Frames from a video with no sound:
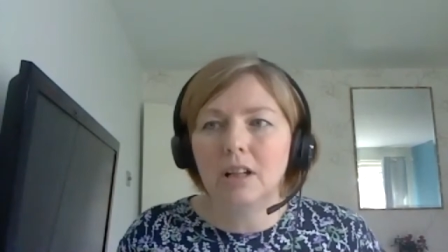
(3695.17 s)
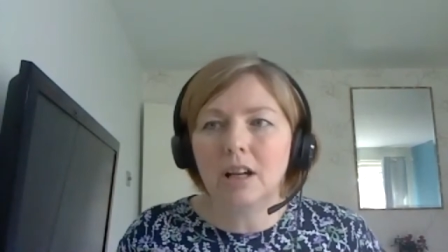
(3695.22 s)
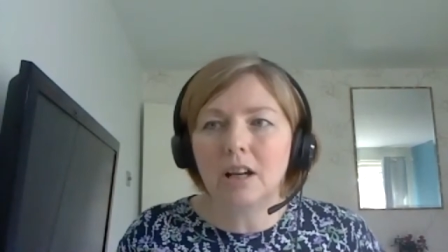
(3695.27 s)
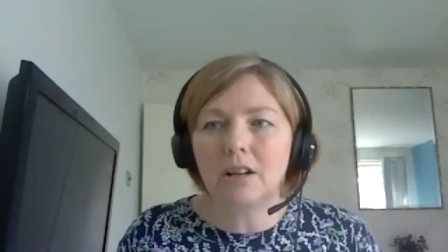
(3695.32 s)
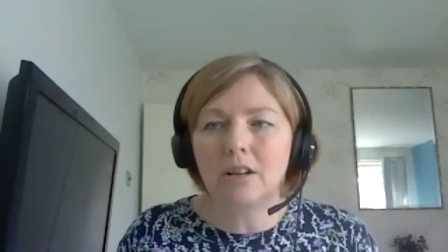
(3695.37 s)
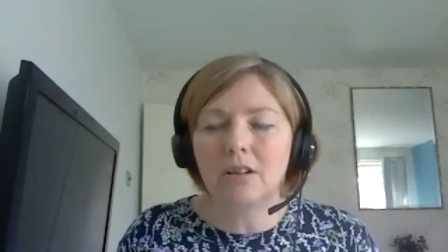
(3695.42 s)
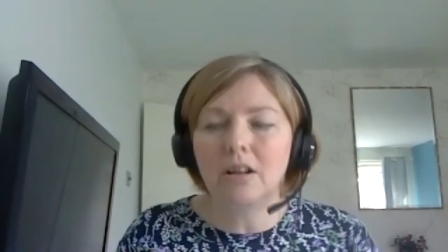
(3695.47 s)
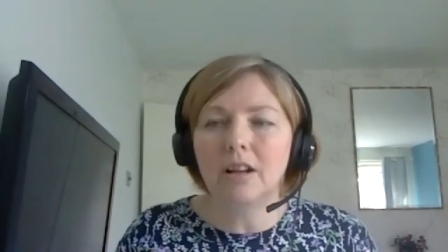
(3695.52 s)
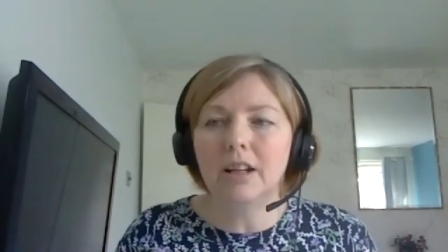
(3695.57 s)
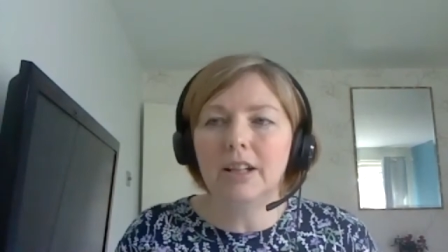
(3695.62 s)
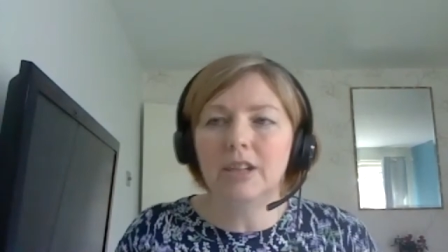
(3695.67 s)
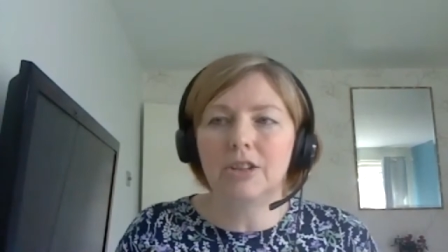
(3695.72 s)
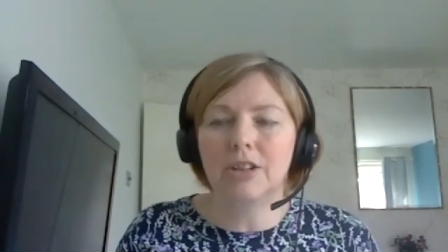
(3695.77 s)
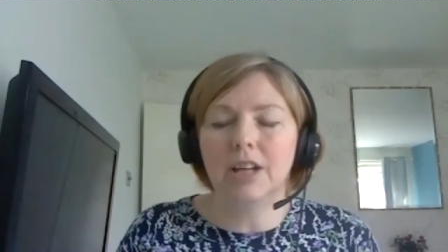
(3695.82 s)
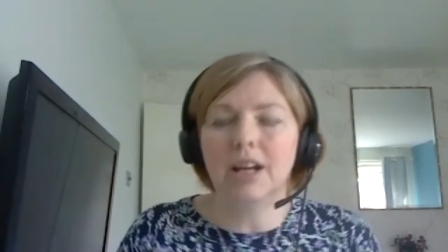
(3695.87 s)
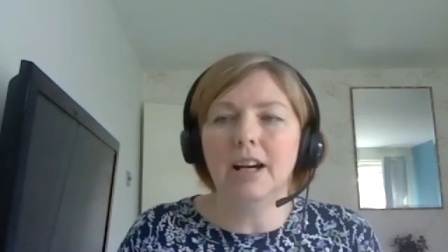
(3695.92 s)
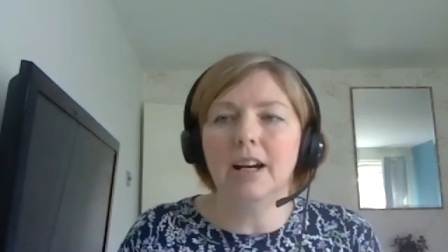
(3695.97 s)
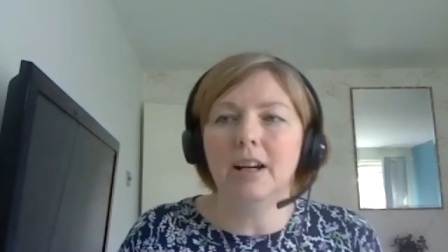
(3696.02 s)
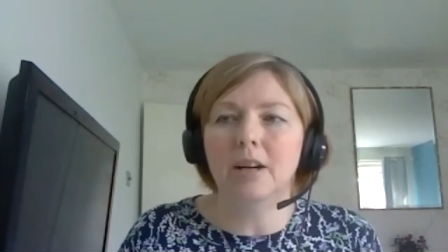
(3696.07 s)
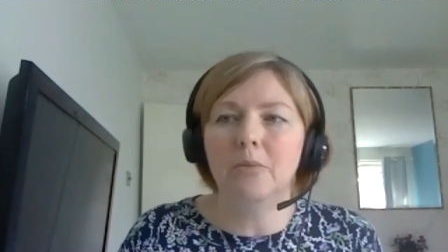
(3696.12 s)
acknowledge
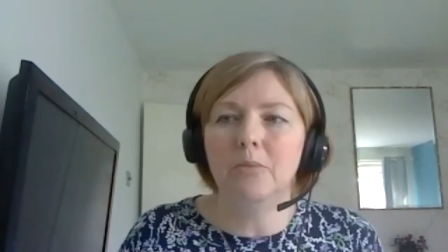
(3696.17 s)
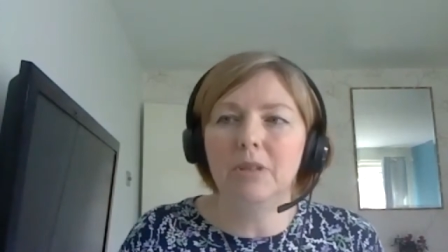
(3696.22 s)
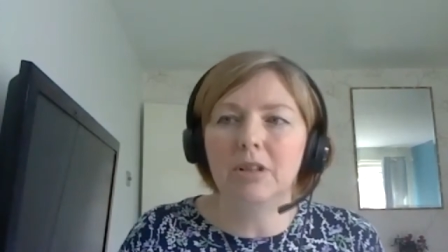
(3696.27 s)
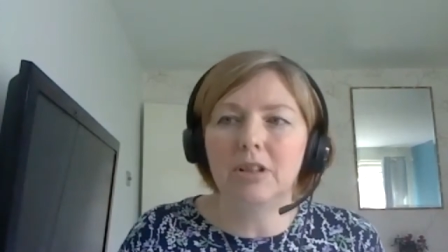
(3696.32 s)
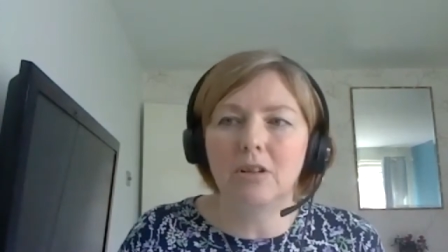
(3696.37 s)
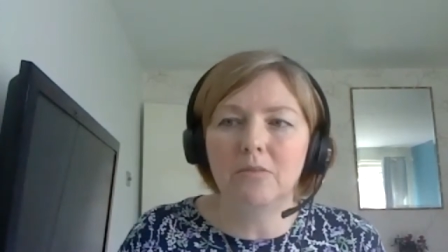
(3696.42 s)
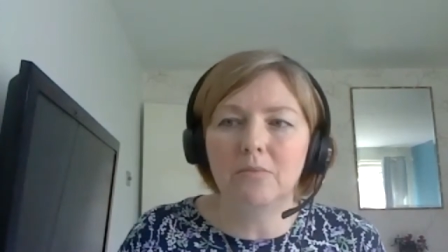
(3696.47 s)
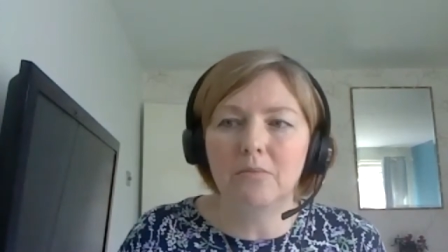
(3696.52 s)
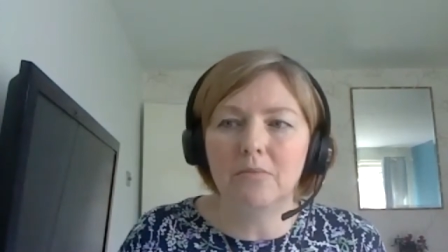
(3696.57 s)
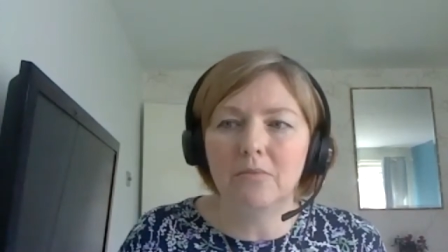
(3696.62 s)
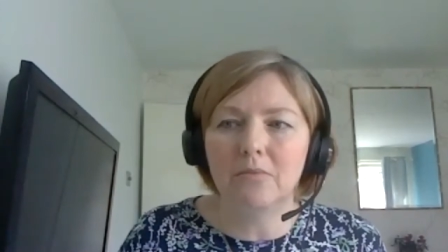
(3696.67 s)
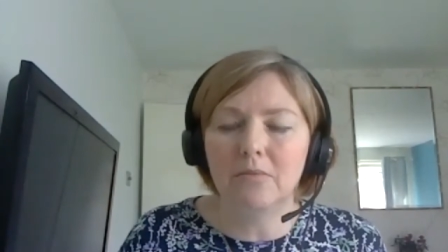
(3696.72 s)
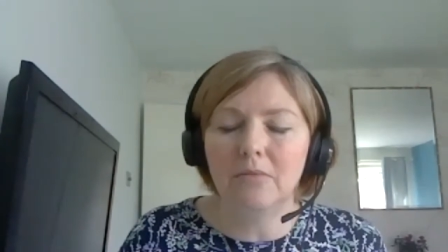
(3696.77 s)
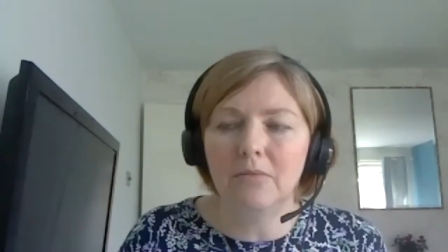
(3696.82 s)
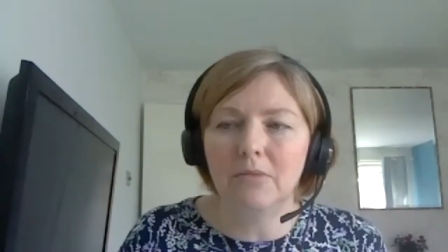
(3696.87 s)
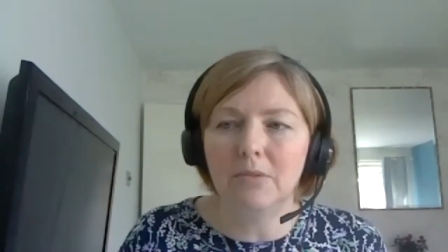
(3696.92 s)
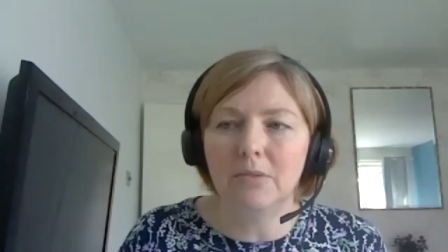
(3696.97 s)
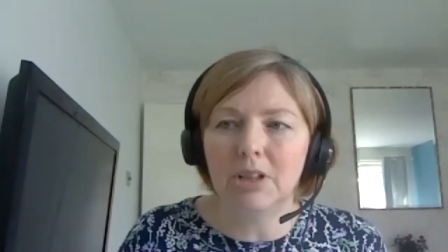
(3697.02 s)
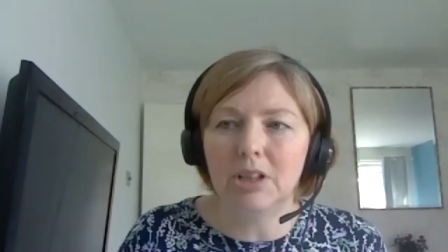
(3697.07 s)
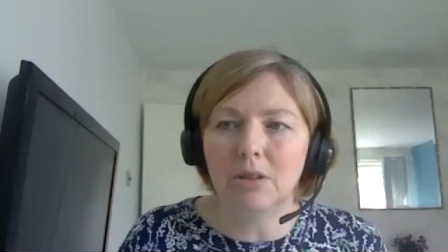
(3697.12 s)
that, and we
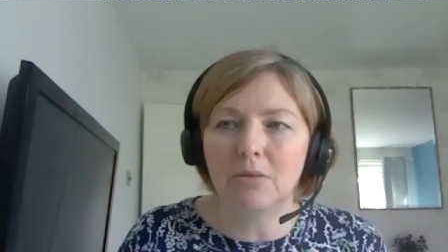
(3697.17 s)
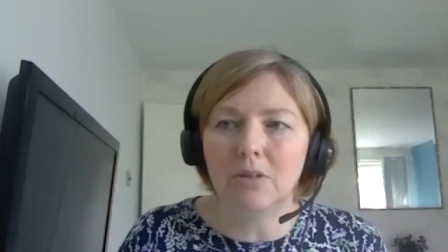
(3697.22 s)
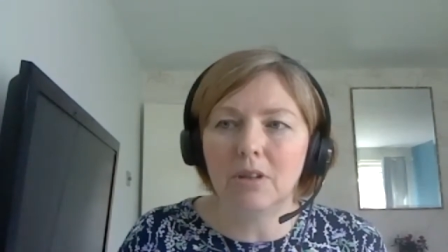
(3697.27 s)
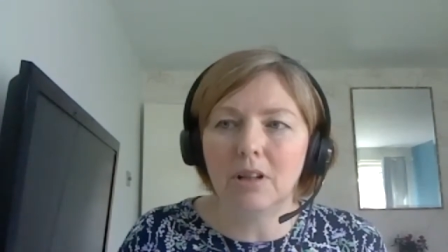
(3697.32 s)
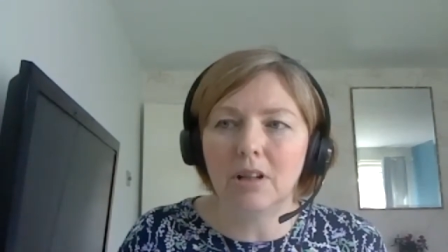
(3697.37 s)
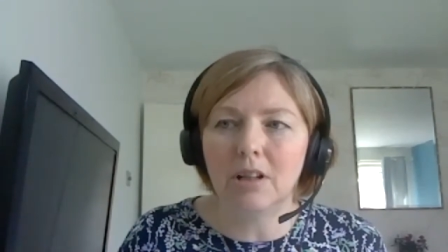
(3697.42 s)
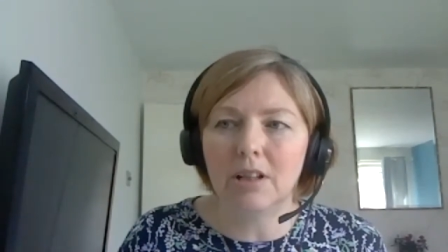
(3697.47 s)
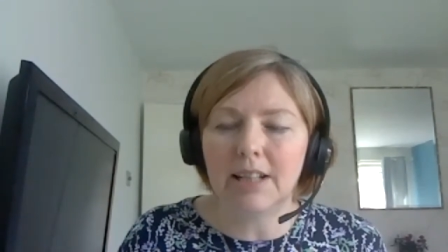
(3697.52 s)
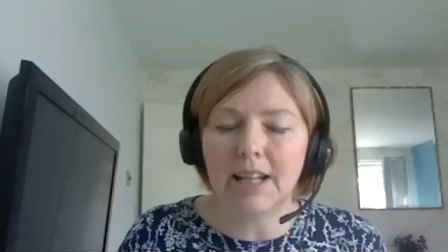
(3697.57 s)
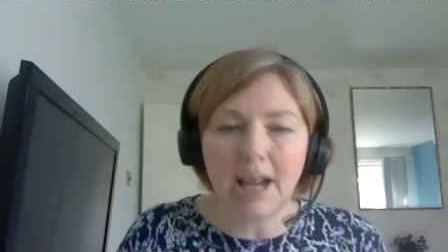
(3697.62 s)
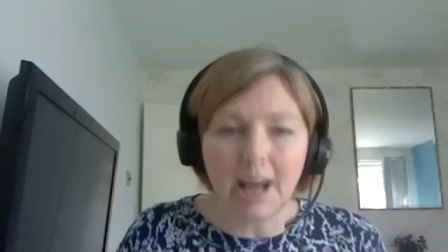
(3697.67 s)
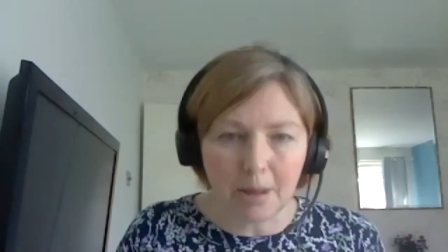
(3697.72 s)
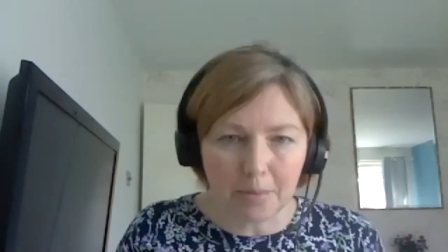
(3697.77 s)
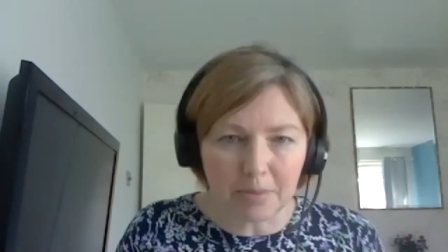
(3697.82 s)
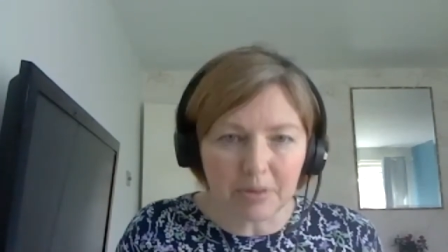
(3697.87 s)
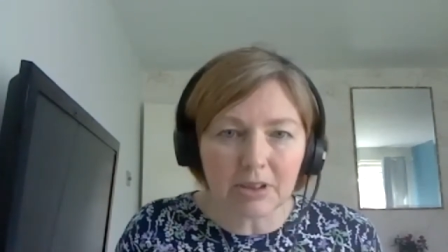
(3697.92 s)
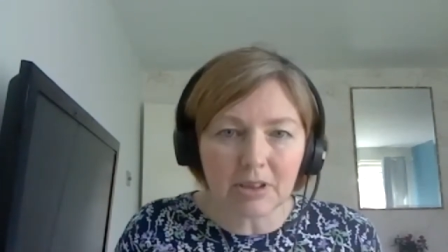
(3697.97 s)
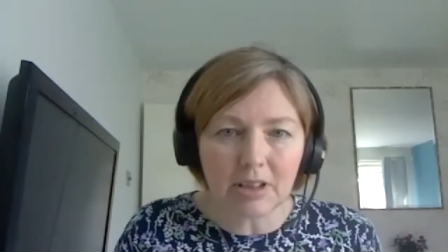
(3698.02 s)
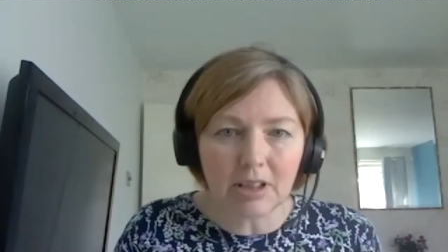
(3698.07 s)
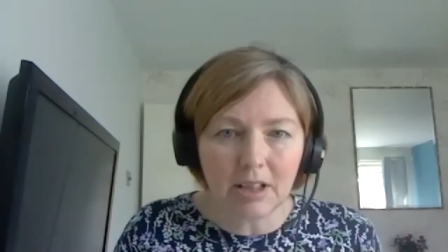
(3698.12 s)
don't
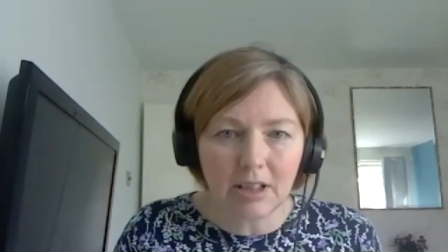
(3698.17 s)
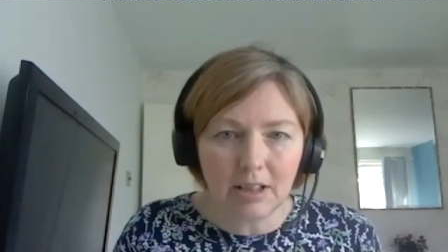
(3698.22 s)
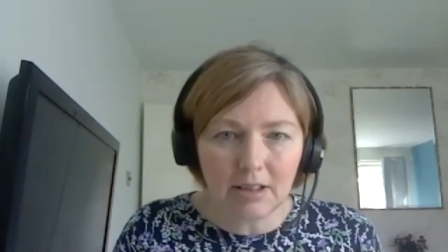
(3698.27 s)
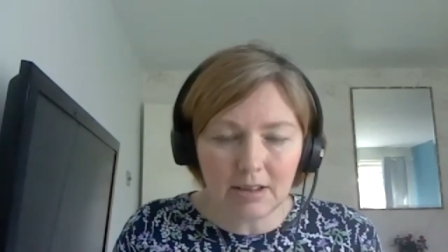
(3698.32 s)
adapt